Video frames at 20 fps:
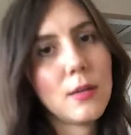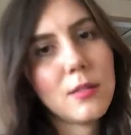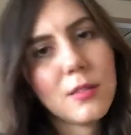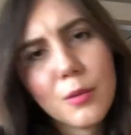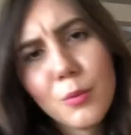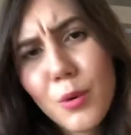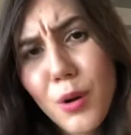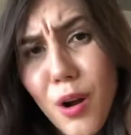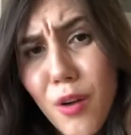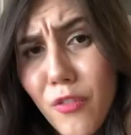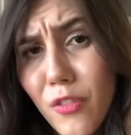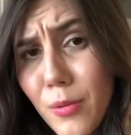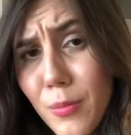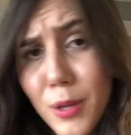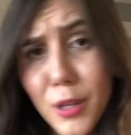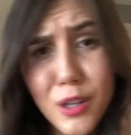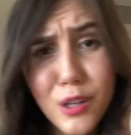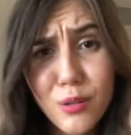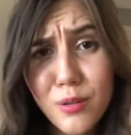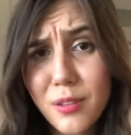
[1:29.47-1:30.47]
So we're all
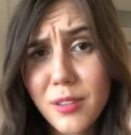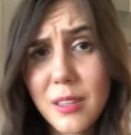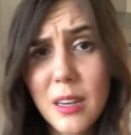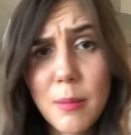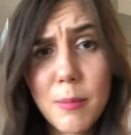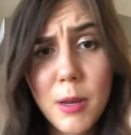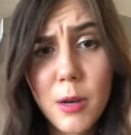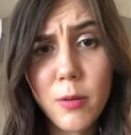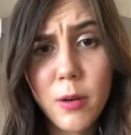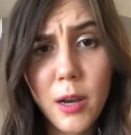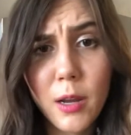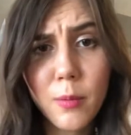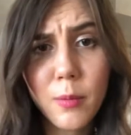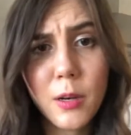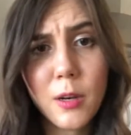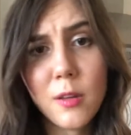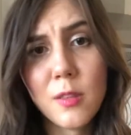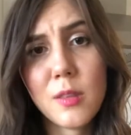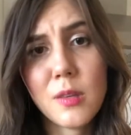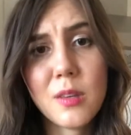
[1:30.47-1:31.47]
familiar with cinnamon, right? We
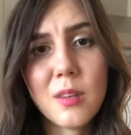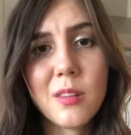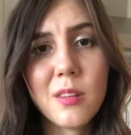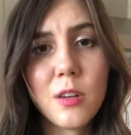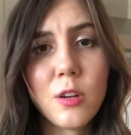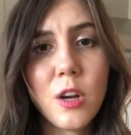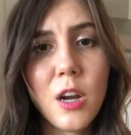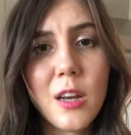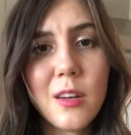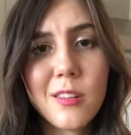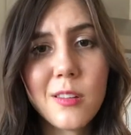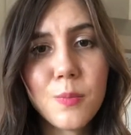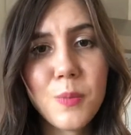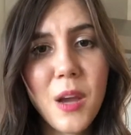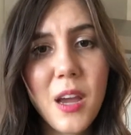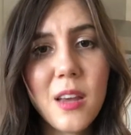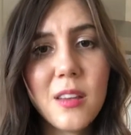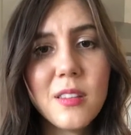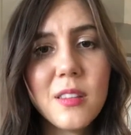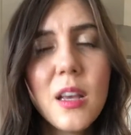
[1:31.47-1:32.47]
know this is a great
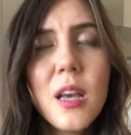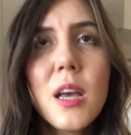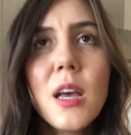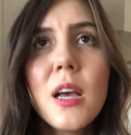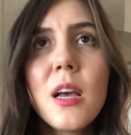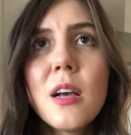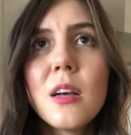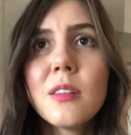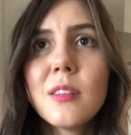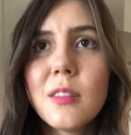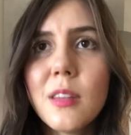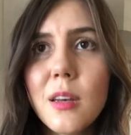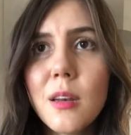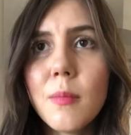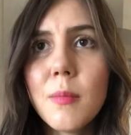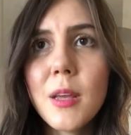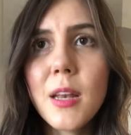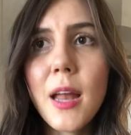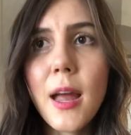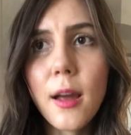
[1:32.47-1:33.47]
spice.
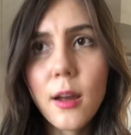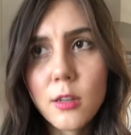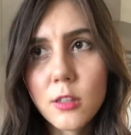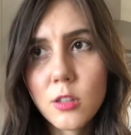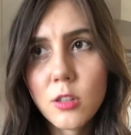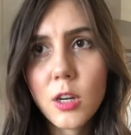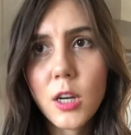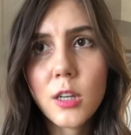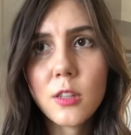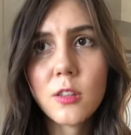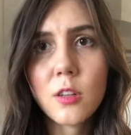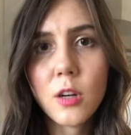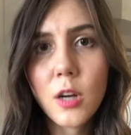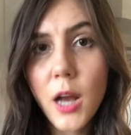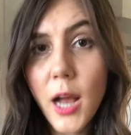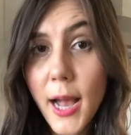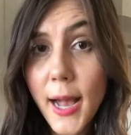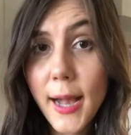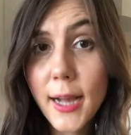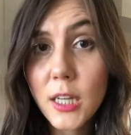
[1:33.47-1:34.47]
Cinnamon extracts
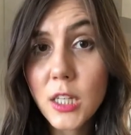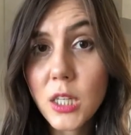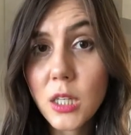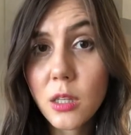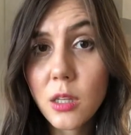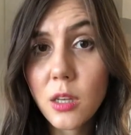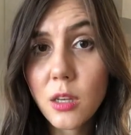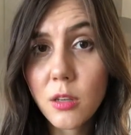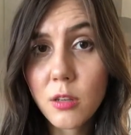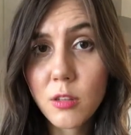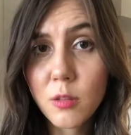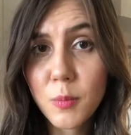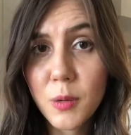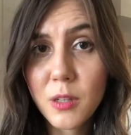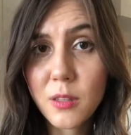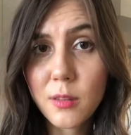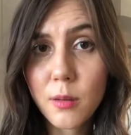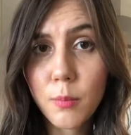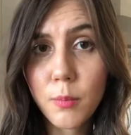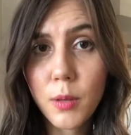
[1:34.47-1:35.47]
are actually used by
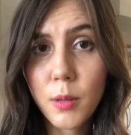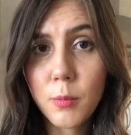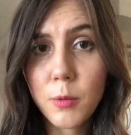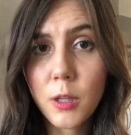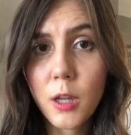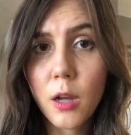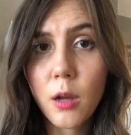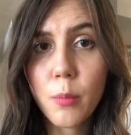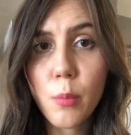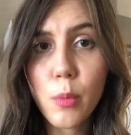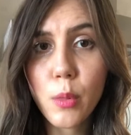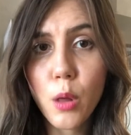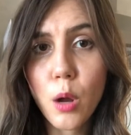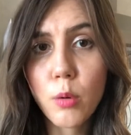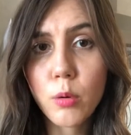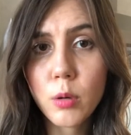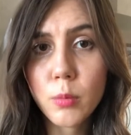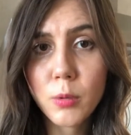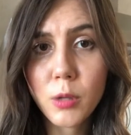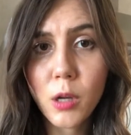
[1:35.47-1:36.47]
some people to help
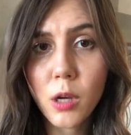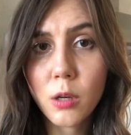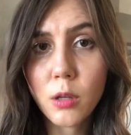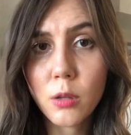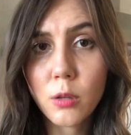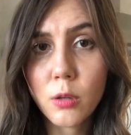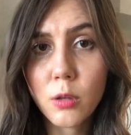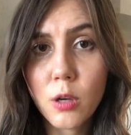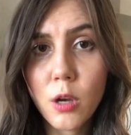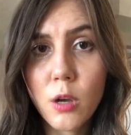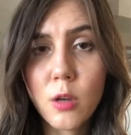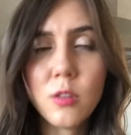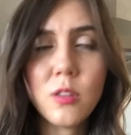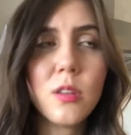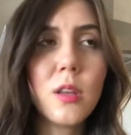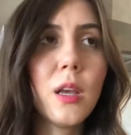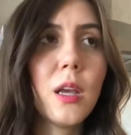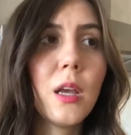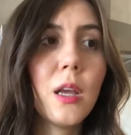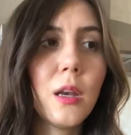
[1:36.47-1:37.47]
lower blood glucose
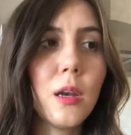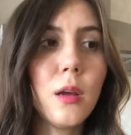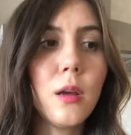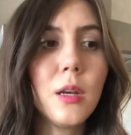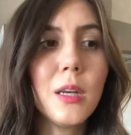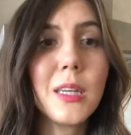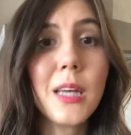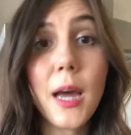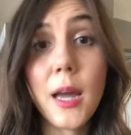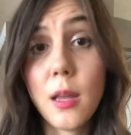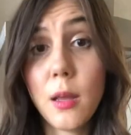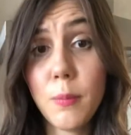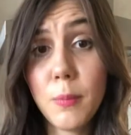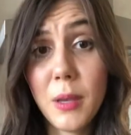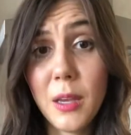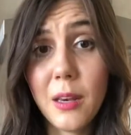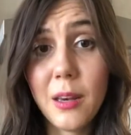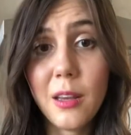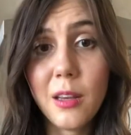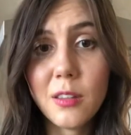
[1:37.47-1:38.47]
in
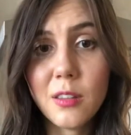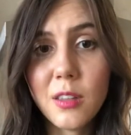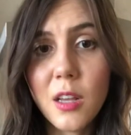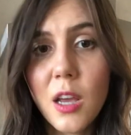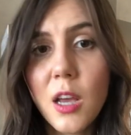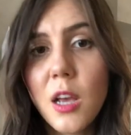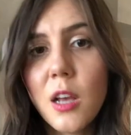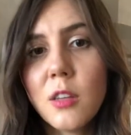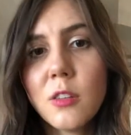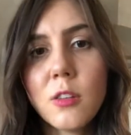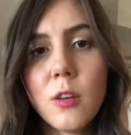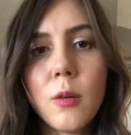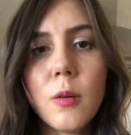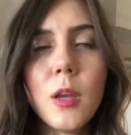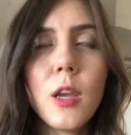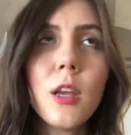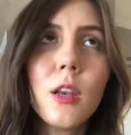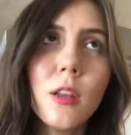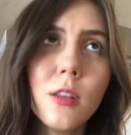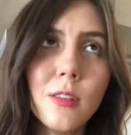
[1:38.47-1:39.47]
diabetes. So
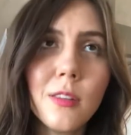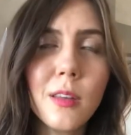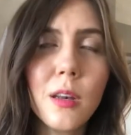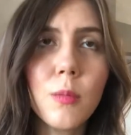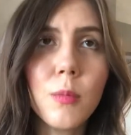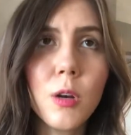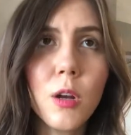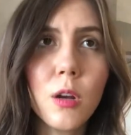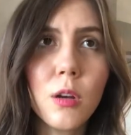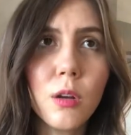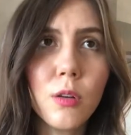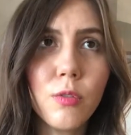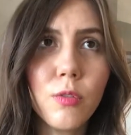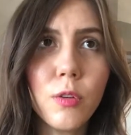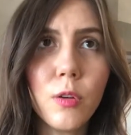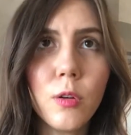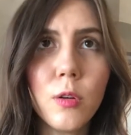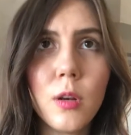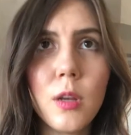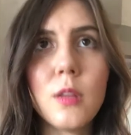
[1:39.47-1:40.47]
eating cinnamon on your
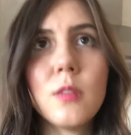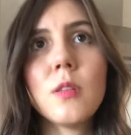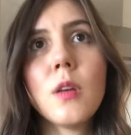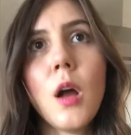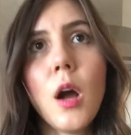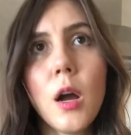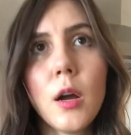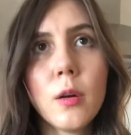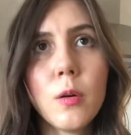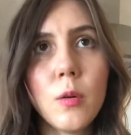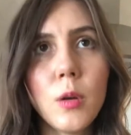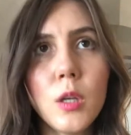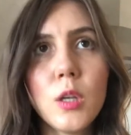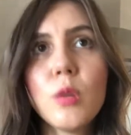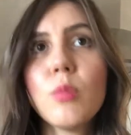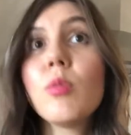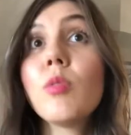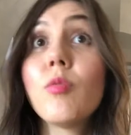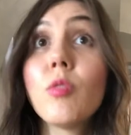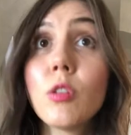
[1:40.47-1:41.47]
food is not going to
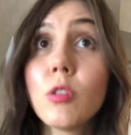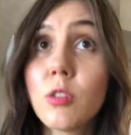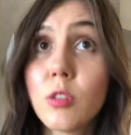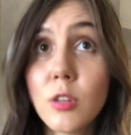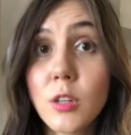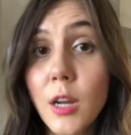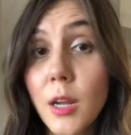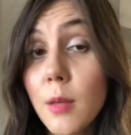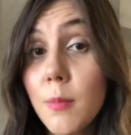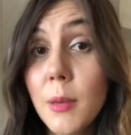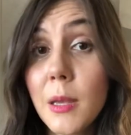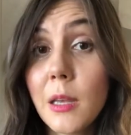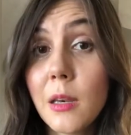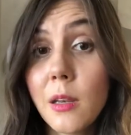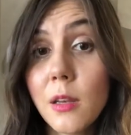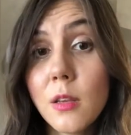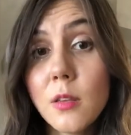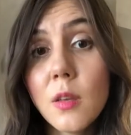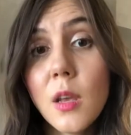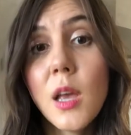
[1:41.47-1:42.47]
reverse your
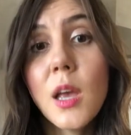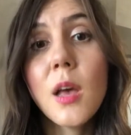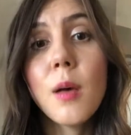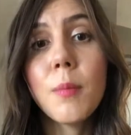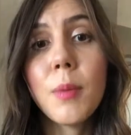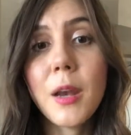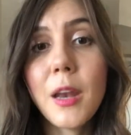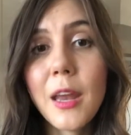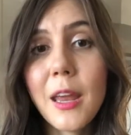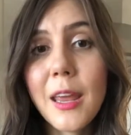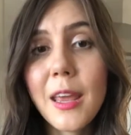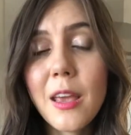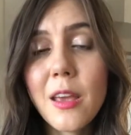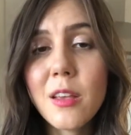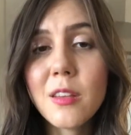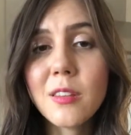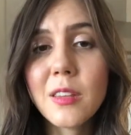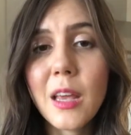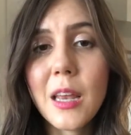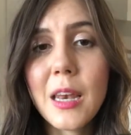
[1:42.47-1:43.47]
diabetes, but it
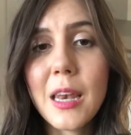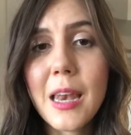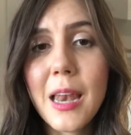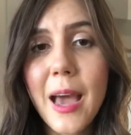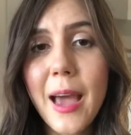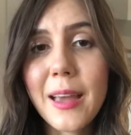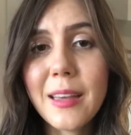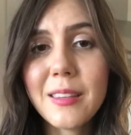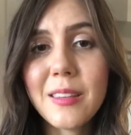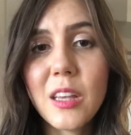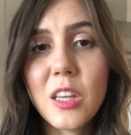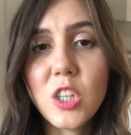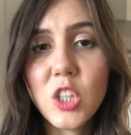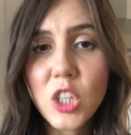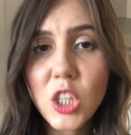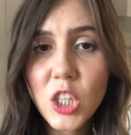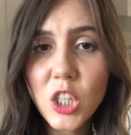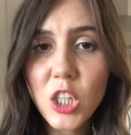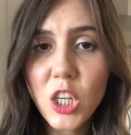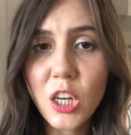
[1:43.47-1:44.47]
is a nice
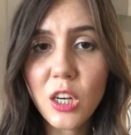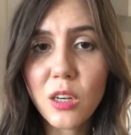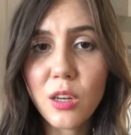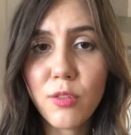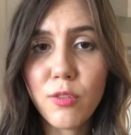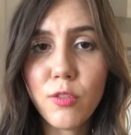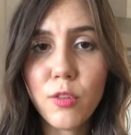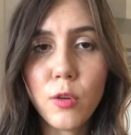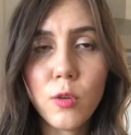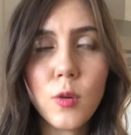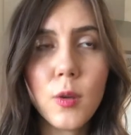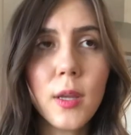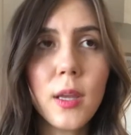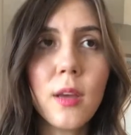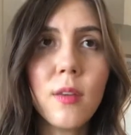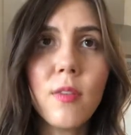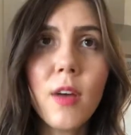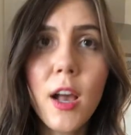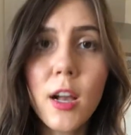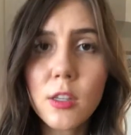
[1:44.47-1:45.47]
addition to food to
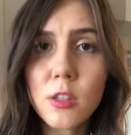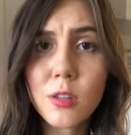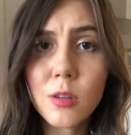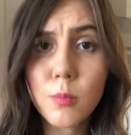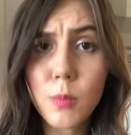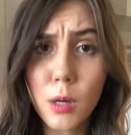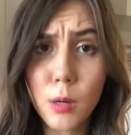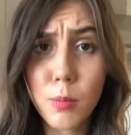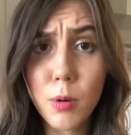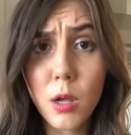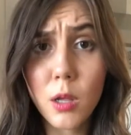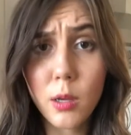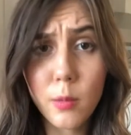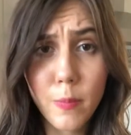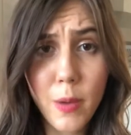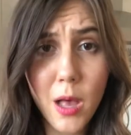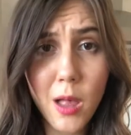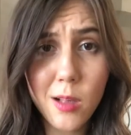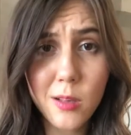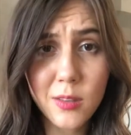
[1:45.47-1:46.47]
give extra metabolic
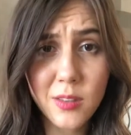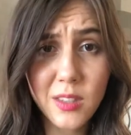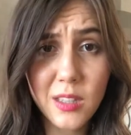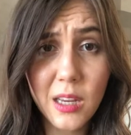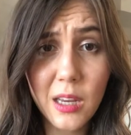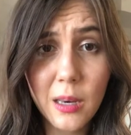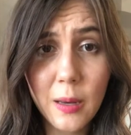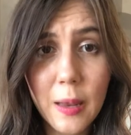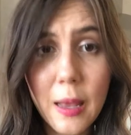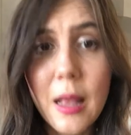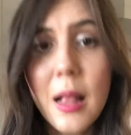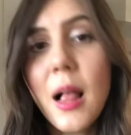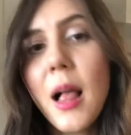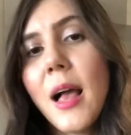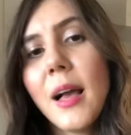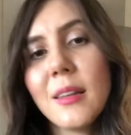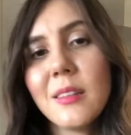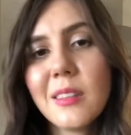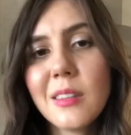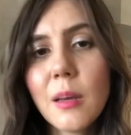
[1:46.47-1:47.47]
balancing,
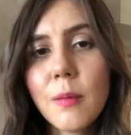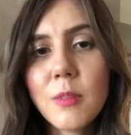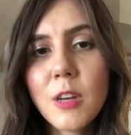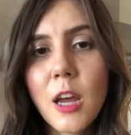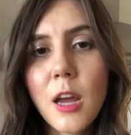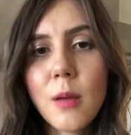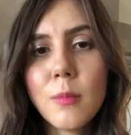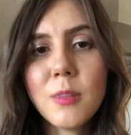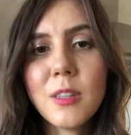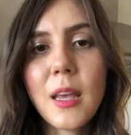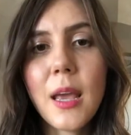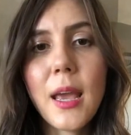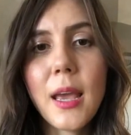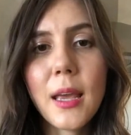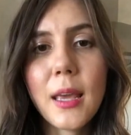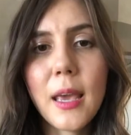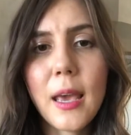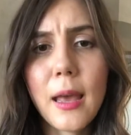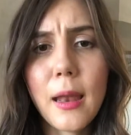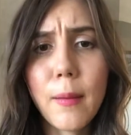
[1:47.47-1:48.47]
and sometimes
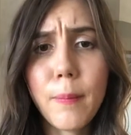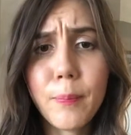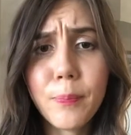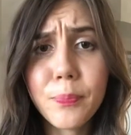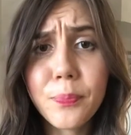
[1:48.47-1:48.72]
it can